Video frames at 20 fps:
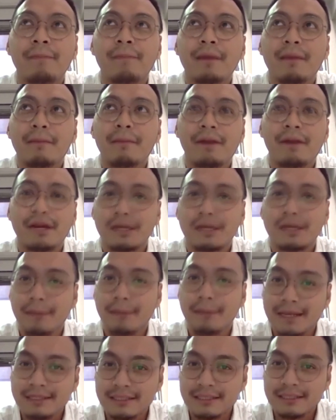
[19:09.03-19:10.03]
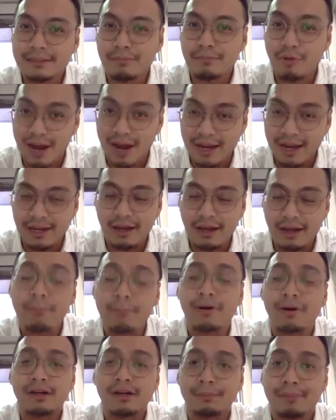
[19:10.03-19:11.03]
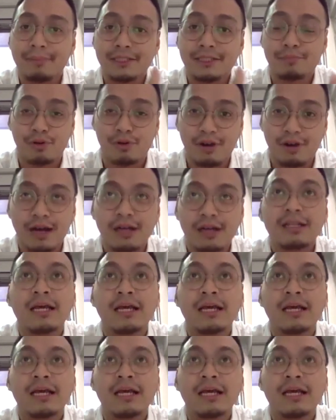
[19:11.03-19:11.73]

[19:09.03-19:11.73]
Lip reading: market-based brand, market-based product.